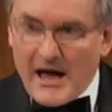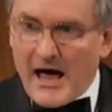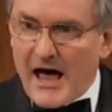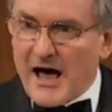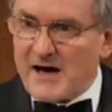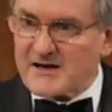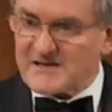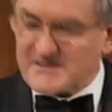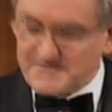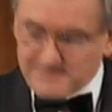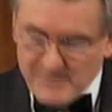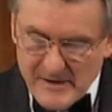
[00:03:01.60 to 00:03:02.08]

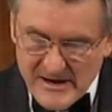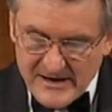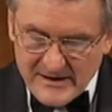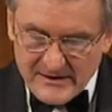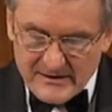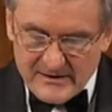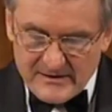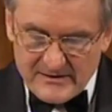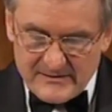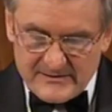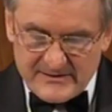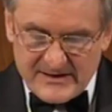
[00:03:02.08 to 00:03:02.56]
Our
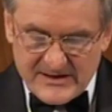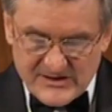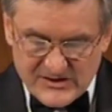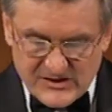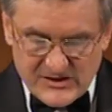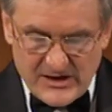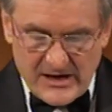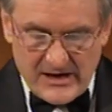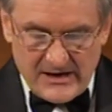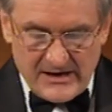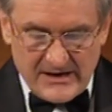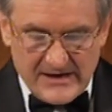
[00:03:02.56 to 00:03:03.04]
speaker this
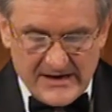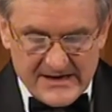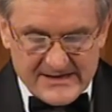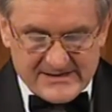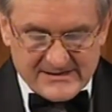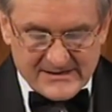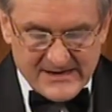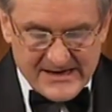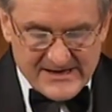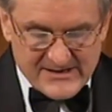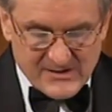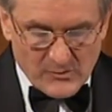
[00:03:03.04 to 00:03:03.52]
year is
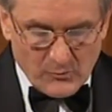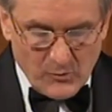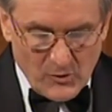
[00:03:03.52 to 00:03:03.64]
Lisa